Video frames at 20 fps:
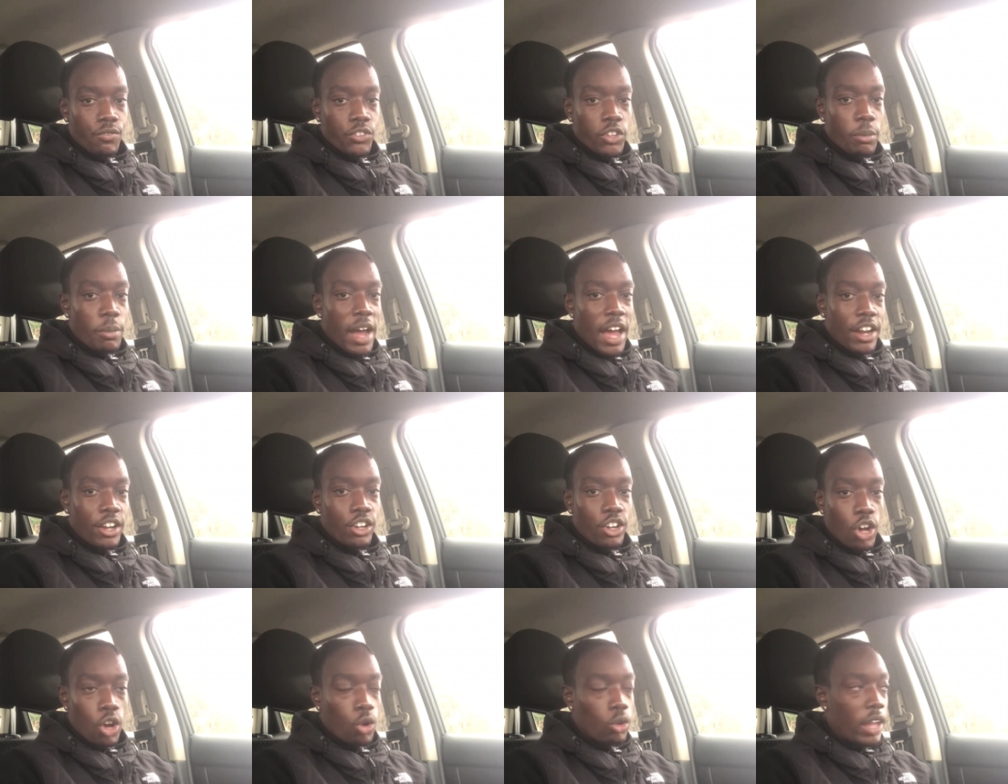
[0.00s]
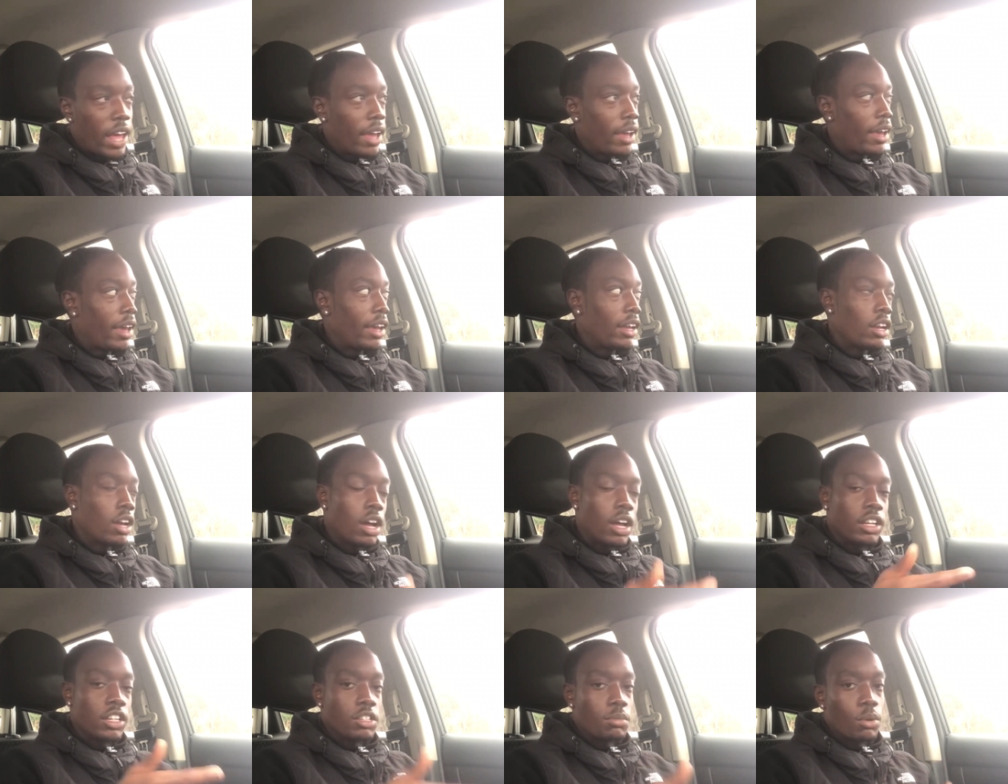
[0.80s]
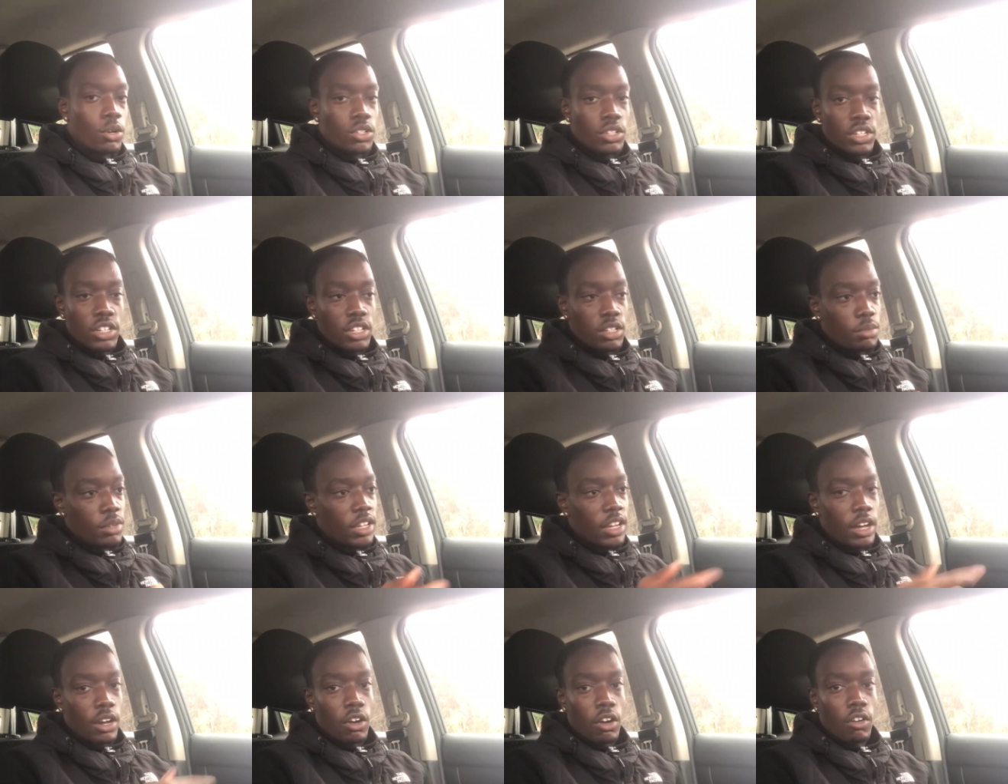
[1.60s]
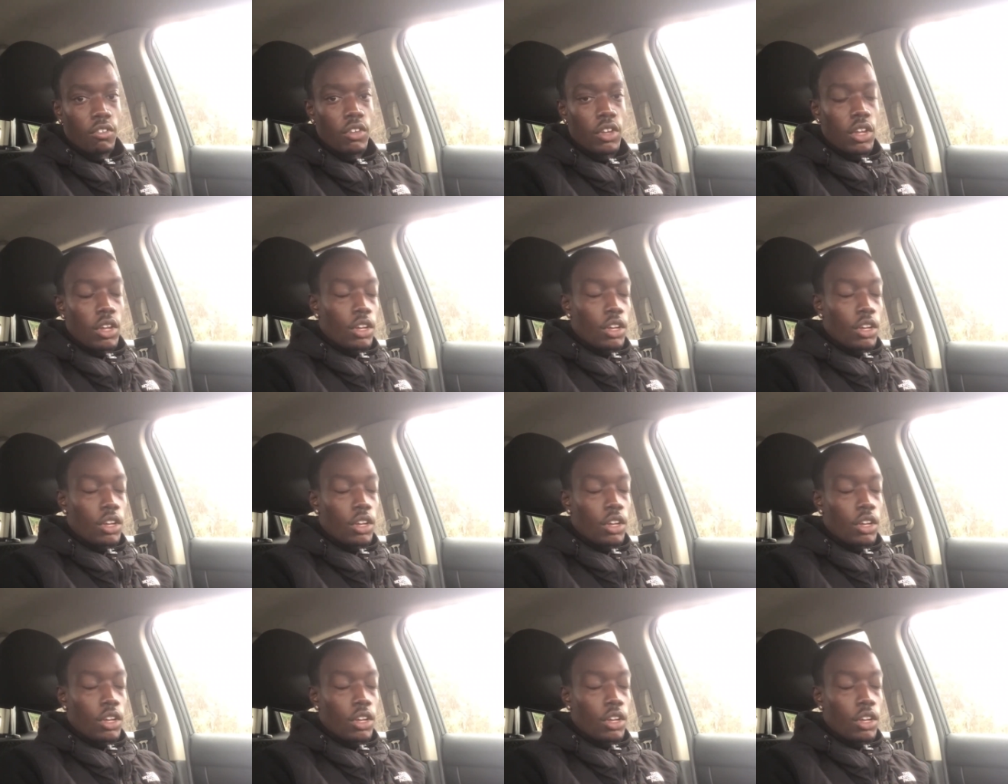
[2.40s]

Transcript: You're about to know like, hey, nah, this person needs to be cut off.